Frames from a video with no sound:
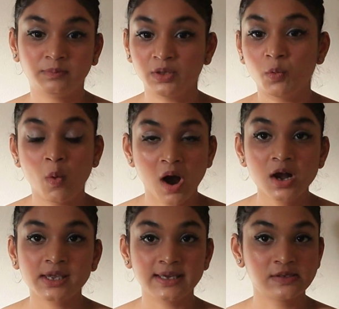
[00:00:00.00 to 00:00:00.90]
The
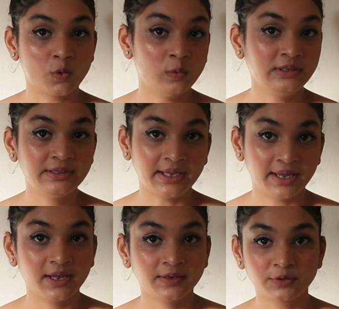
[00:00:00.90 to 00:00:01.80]
work is only
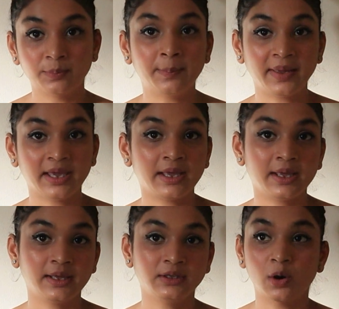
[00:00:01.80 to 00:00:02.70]
there to
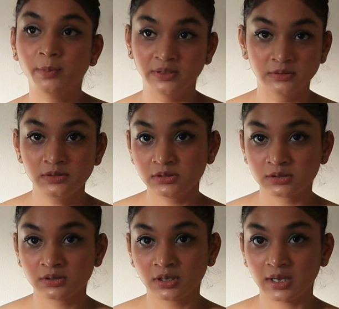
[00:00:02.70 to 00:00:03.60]
pay your
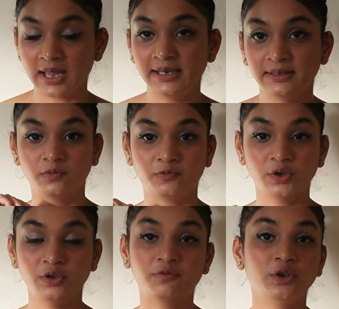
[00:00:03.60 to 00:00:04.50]
bills and for
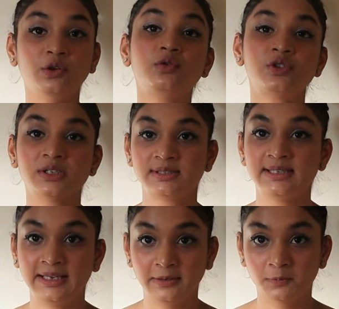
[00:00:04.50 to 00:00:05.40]
you to
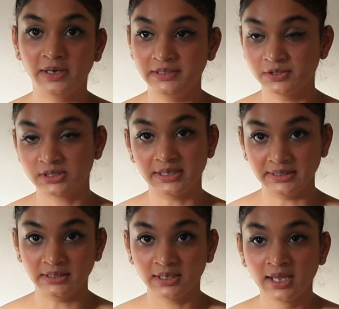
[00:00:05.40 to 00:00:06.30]
sustain while you're
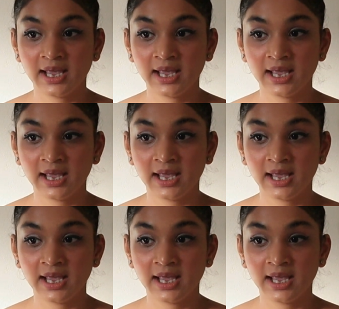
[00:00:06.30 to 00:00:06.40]
studying.